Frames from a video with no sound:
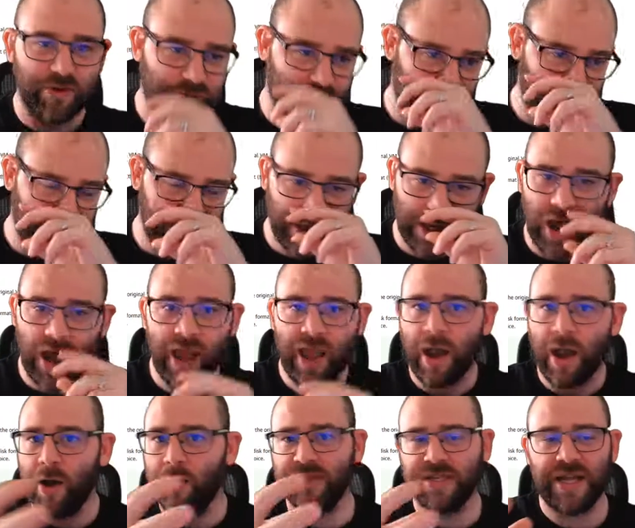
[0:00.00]
So the
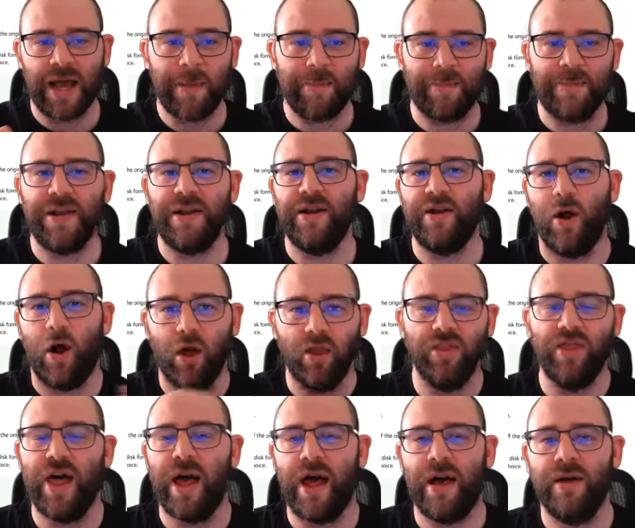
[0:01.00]
IO is happening on
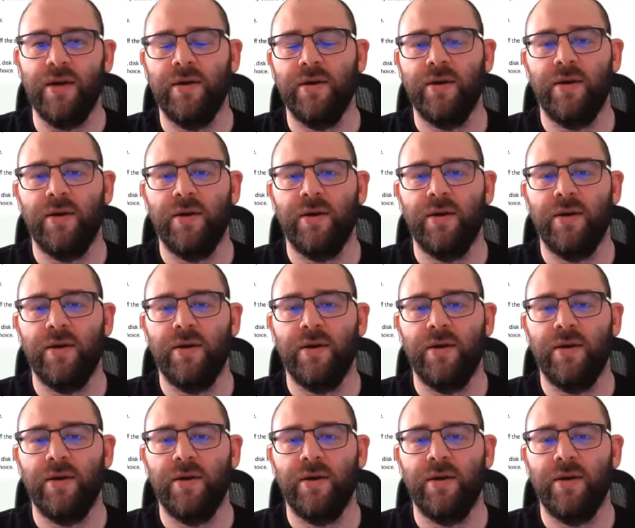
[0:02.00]
that,